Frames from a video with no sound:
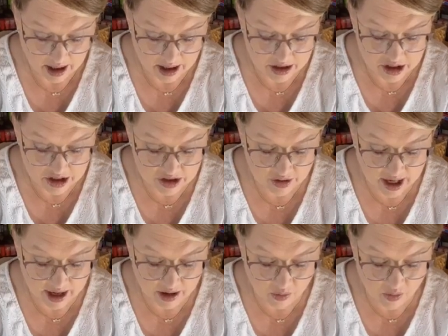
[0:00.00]
And I just
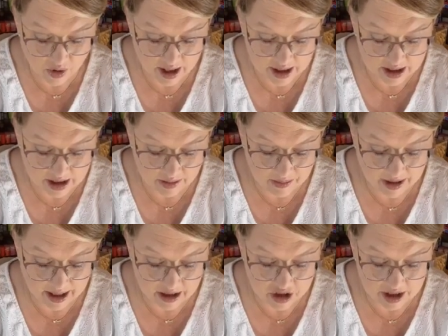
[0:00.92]
kind of want it to
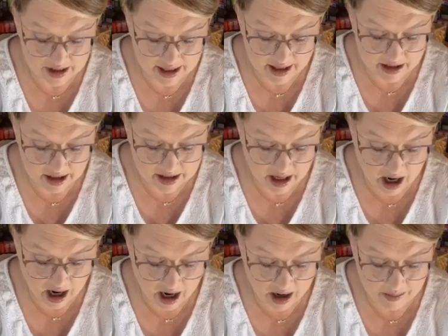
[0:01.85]
be just at the
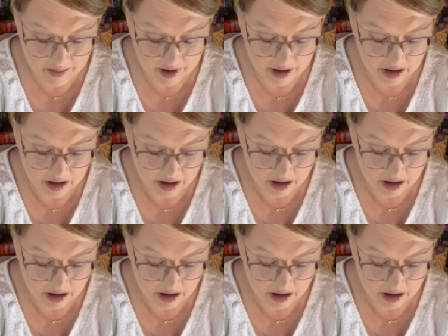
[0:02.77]
top.